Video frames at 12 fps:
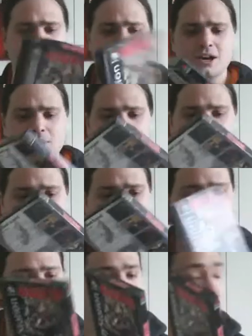I imagine they are
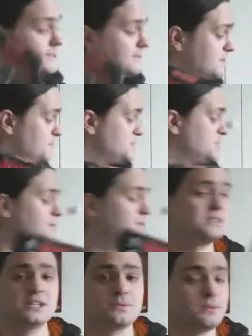more expensive to produce, so
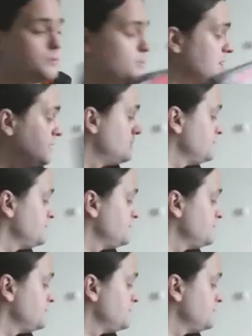that's probably one.